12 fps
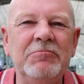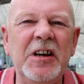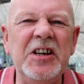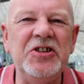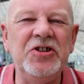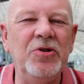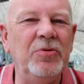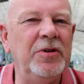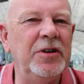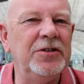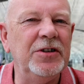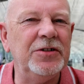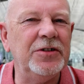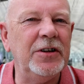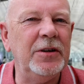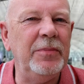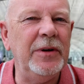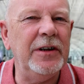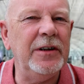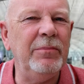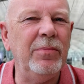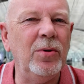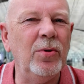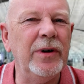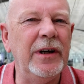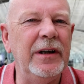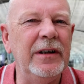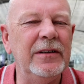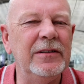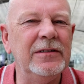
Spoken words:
Is Junker just going to be an employee?